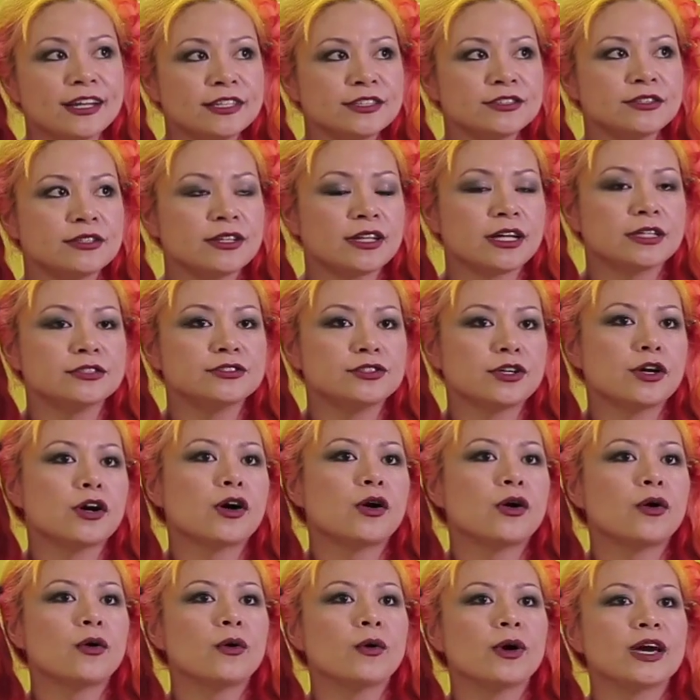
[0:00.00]
into that
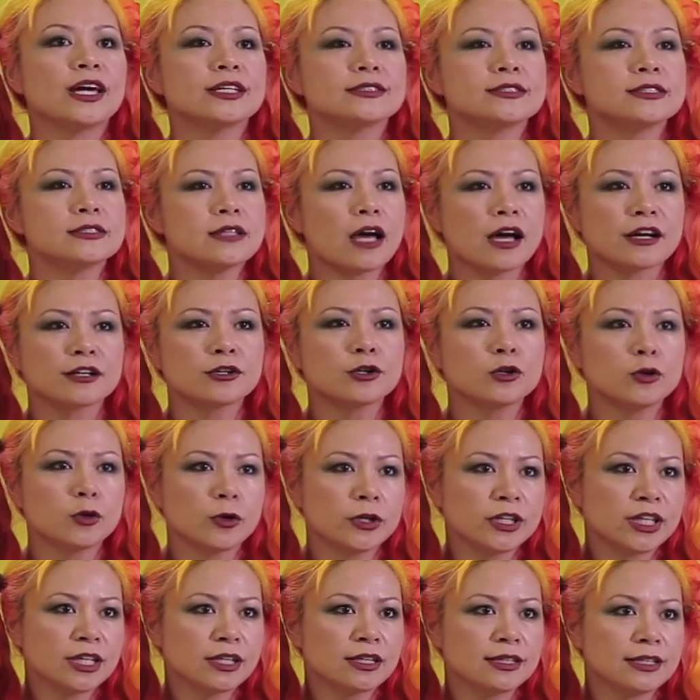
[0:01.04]
dough, it's not
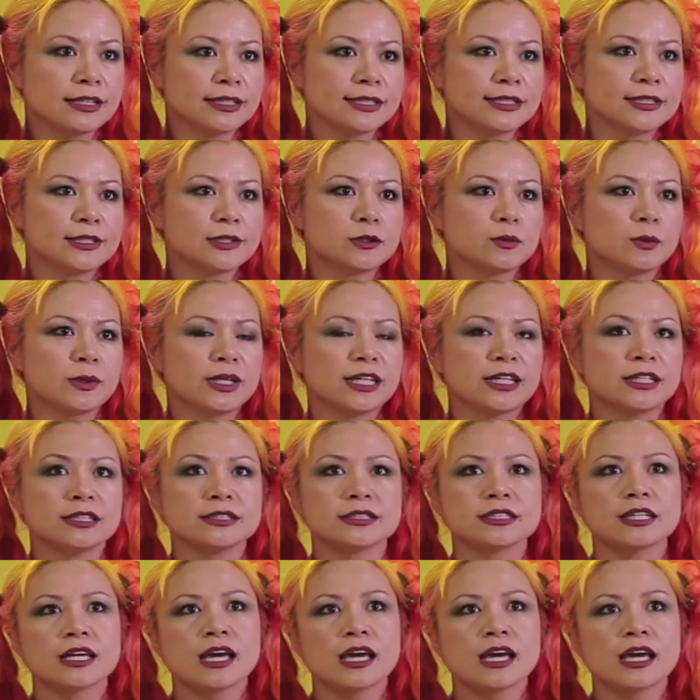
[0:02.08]
cloyingly sweet,